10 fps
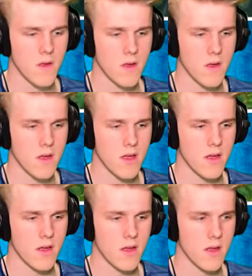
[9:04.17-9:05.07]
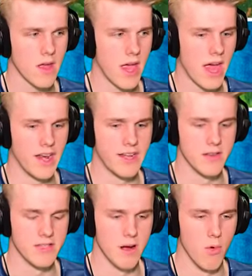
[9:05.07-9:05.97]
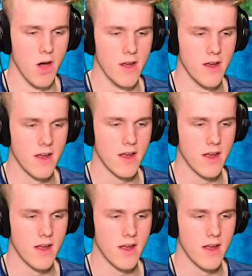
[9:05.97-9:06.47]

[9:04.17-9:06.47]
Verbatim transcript: I uh, dude. Okay, I killed someone. I'm.